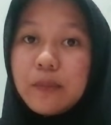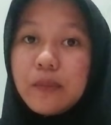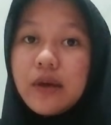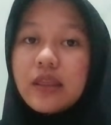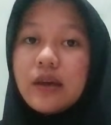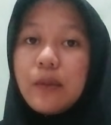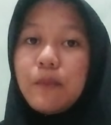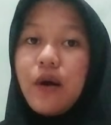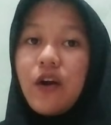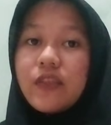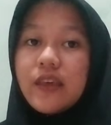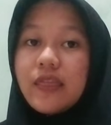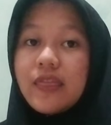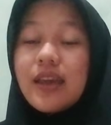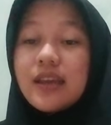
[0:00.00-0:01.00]
but about
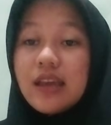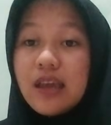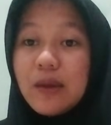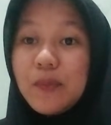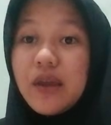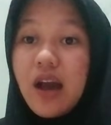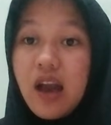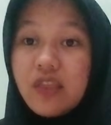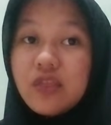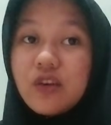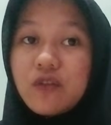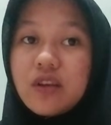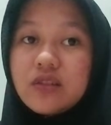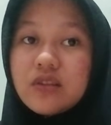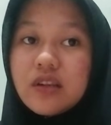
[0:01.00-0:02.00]
the thinking behind the
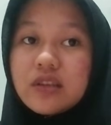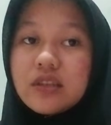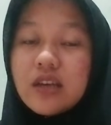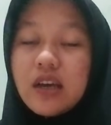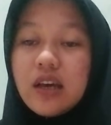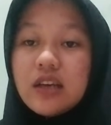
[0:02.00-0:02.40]
research.